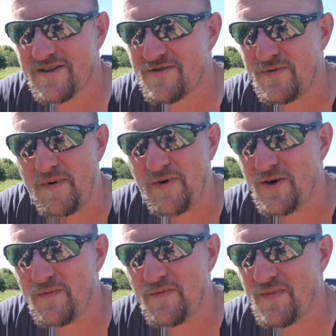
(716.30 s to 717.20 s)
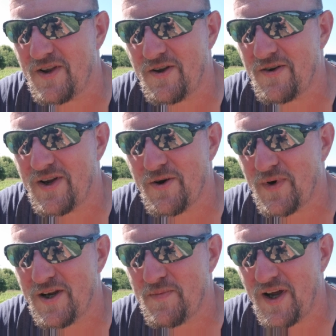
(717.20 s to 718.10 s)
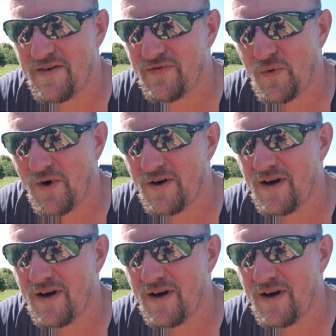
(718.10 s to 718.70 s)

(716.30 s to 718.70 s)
remember, you get what you pay for.